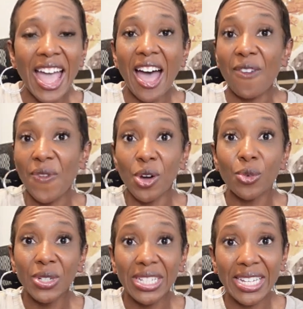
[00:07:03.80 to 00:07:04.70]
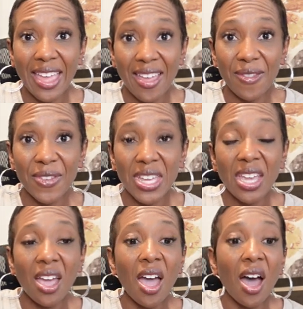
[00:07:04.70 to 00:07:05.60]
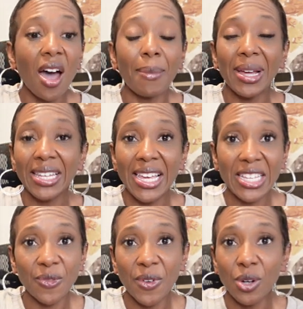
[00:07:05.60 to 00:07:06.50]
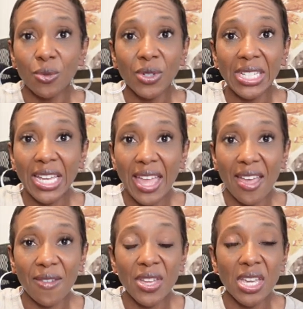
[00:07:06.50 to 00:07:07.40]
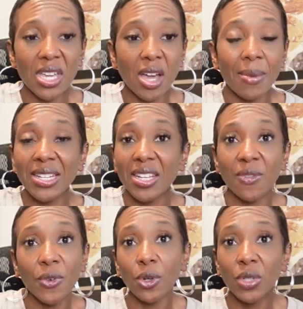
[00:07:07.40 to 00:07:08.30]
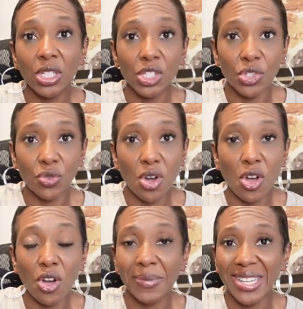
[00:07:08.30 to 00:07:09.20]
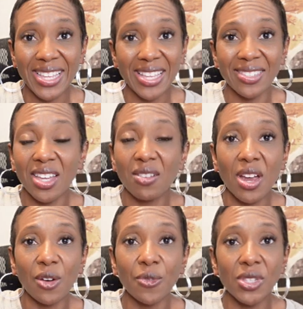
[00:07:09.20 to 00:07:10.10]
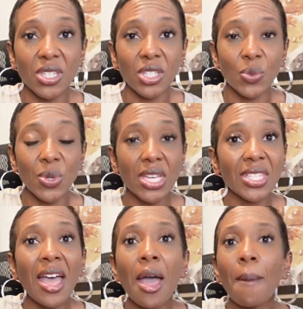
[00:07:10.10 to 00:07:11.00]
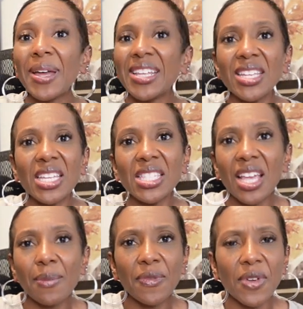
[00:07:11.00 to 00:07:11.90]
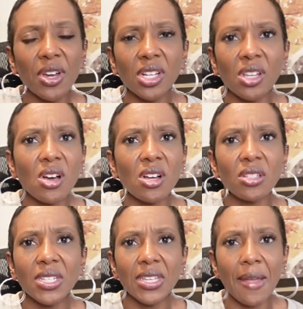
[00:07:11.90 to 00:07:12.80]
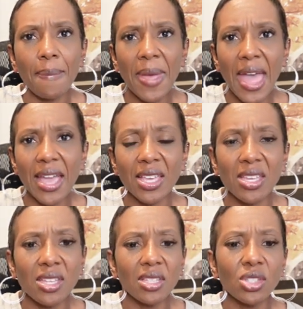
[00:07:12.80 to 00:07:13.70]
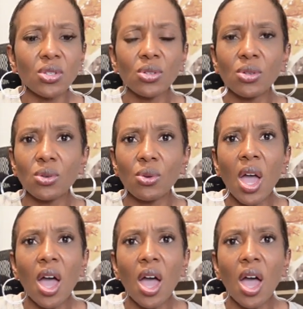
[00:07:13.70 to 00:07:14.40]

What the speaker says: I felt really heavy. My legs felt really heavy. I didn't feel really strong because I sat around for 6 weeks. But it didn't take me very long to get back into